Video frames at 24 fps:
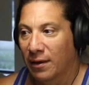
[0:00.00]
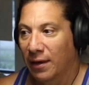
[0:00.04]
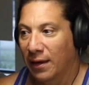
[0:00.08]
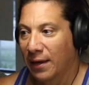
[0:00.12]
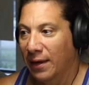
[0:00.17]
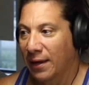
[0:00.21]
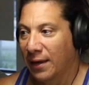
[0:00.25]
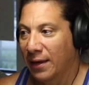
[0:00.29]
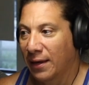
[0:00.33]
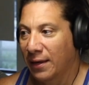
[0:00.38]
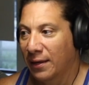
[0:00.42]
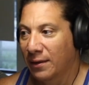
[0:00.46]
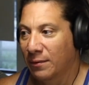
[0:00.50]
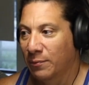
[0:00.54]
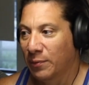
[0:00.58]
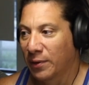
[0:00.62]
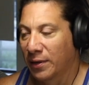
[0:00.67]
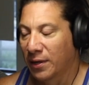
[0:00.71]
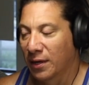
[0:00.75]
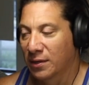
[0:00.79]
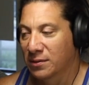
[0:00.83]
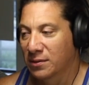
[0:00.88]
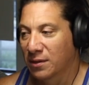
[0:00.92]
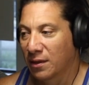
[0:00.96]
and
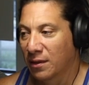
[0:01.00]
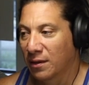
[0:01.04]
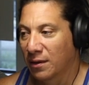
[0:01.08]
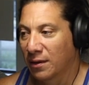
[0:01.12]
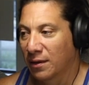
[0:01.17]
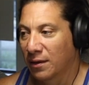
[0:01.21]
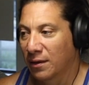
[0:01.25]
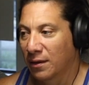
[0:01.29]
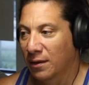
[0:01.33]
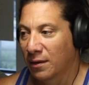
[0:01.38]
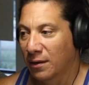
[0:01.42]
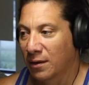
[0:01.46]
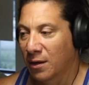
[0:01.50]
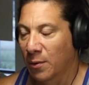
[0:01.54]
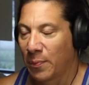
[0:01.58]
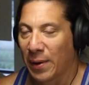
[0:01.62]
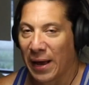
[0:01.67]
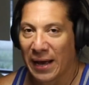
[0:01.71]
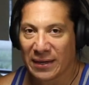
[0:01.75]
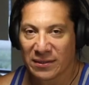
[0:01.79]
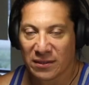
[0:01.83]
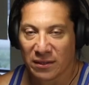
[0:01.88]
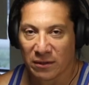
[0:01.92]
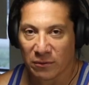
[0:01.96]
because of the
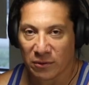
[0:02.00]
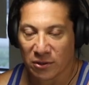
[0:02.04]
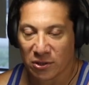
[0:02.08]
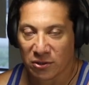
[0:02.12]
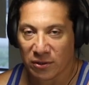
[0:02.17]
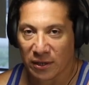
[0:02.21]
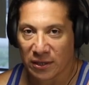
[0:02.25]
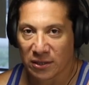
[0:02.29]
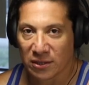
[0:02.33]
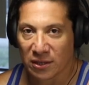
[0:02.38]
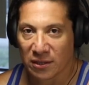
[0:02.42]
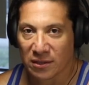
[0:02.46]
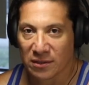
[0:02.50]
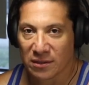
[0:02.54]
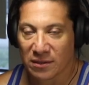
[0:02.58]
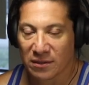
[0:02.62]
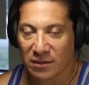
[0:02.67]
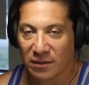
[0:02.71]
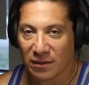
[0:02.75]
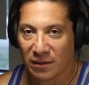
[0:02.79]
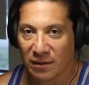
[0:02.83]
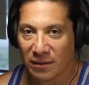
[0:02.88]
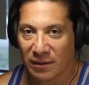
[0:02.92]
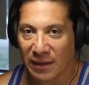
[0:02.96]
capacity
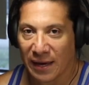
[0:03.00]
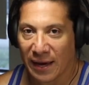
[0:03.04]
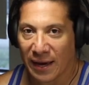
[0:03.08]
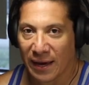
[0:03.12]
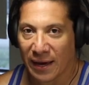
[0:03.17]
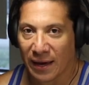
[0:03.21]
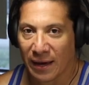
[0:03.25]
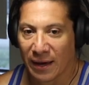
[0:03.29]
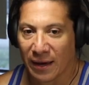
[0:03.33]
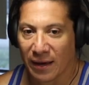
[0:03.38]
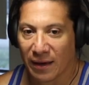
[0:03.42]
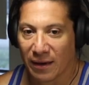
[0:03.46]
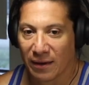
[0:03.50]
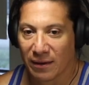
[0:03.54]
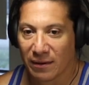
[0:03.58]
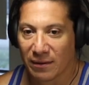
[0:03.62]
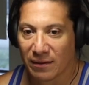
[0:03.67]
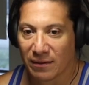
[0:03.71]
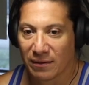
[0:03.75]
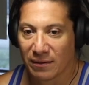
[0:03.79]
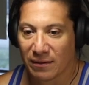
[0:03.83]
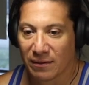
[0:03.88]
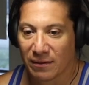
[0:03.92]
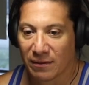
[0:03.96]
restrictions that
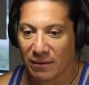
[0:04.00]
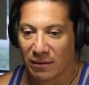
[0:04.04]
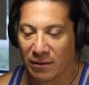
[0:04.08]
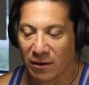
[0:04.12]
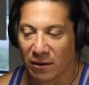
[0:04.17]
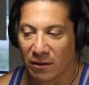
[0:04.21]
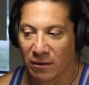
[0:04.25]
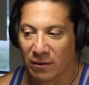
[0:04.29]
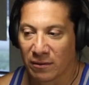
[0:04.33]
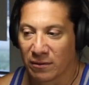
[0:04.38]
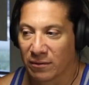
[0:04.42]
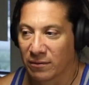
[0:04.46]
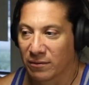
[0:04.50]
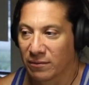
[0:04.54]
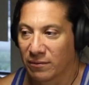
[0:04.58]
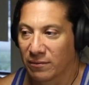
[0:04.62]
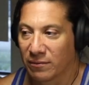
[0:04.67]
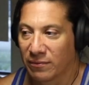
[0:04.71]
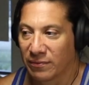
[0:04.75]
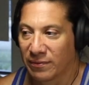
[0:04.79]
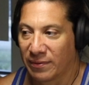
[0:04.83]
are